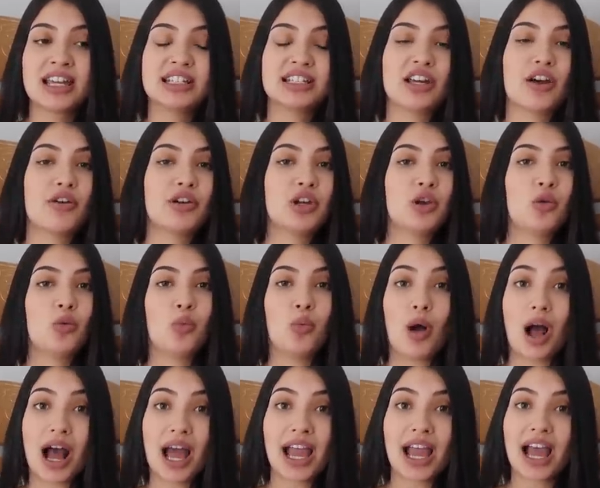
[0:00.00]
tell you
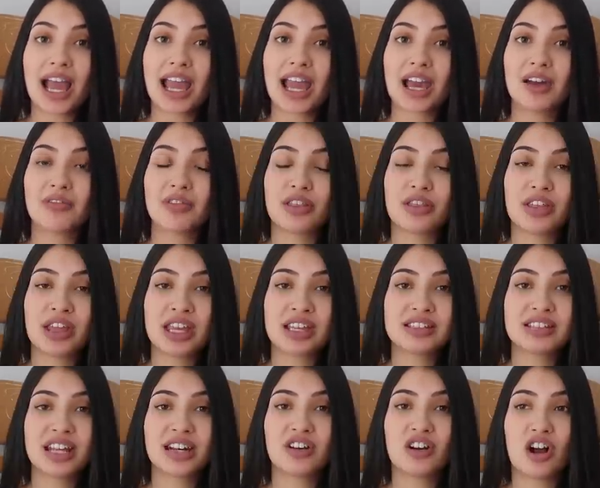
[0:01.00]
why I have the
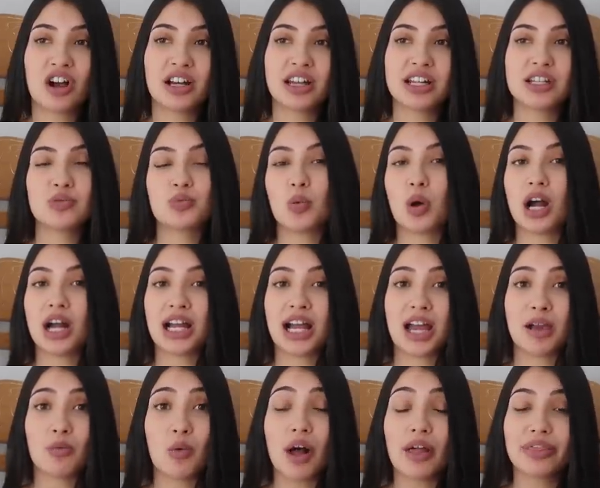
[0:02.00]
things that are on it, why
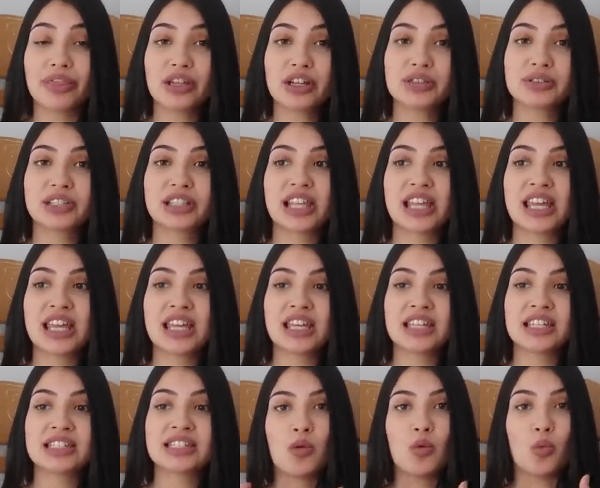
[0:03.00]
I want those
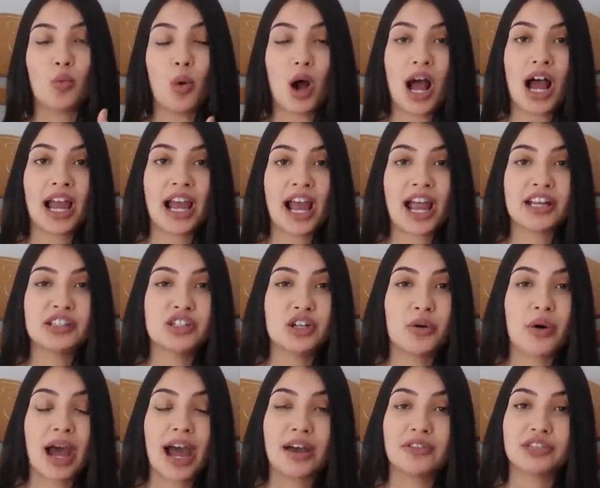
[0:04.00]
things, why I
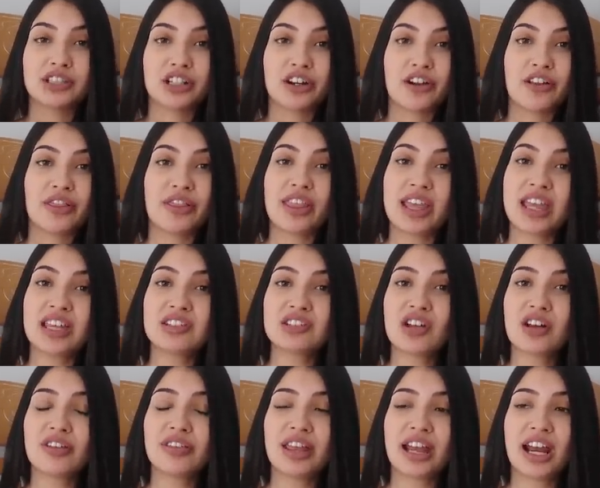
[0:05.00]
don't have certain things
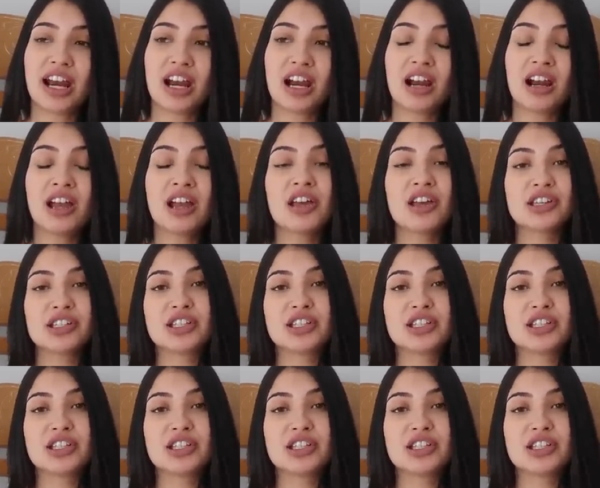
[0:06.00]
on there.